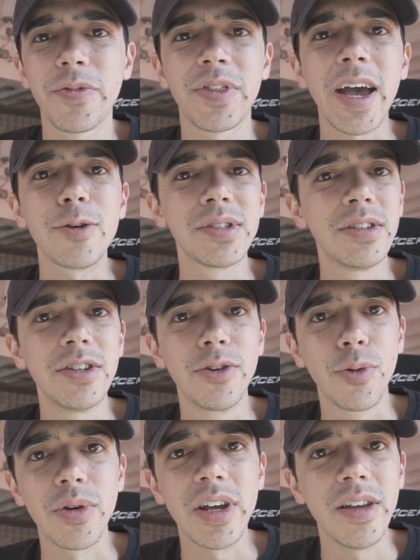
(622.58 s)

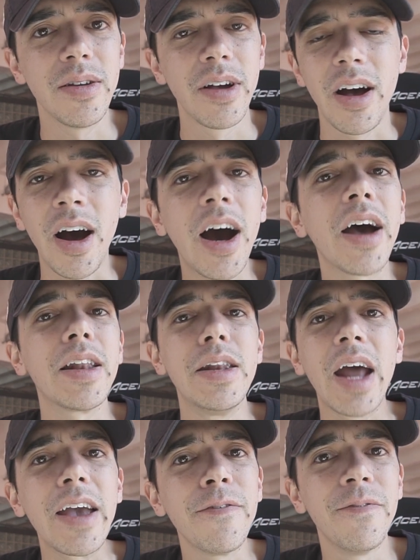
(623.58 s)
1,000-degree hot
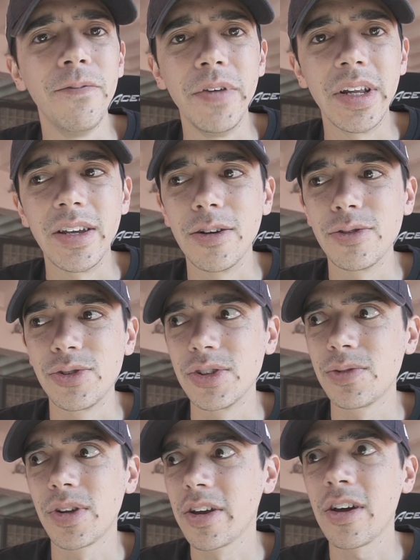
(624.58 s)
knife videos
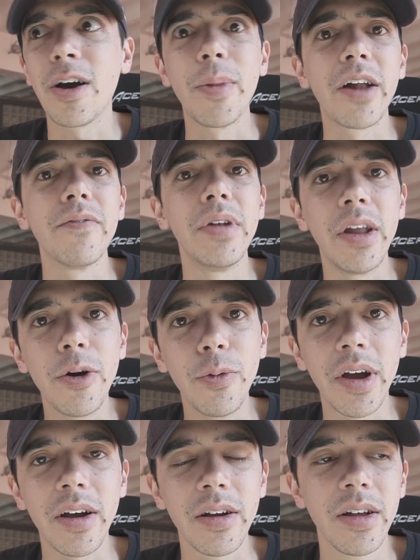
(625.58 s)
just come out of
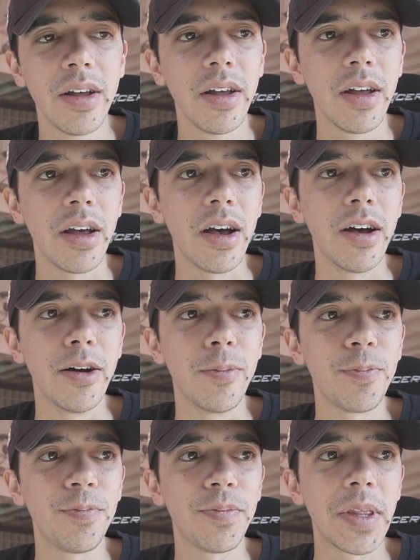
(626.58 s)
nowhere.
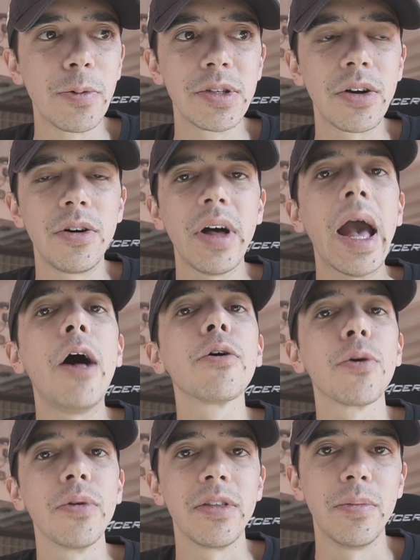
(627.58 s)
That was all
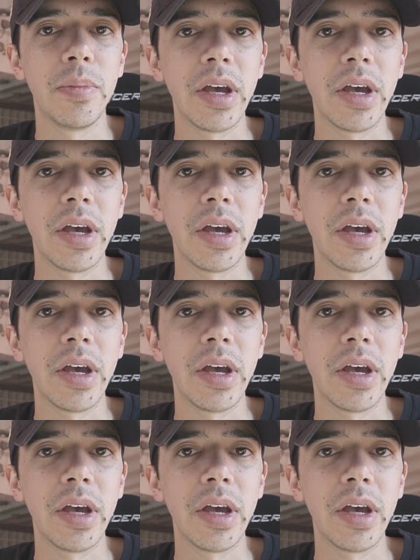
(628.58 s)
algorithm